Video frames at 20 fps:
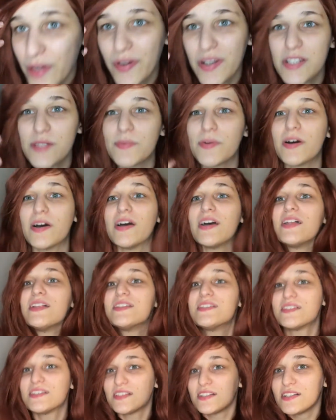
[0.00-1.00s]
is a put,
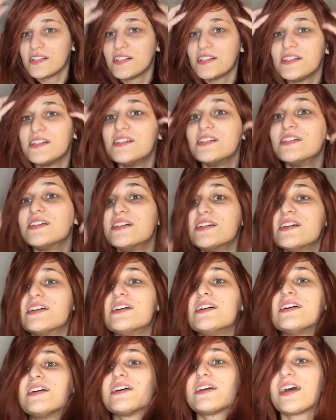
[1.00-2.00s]
it's
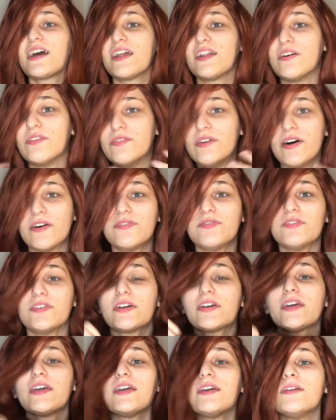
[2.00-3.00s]
kind of rough
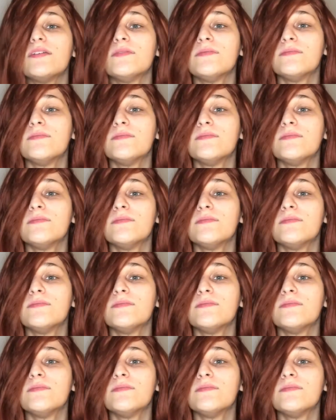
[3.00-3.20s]
looking.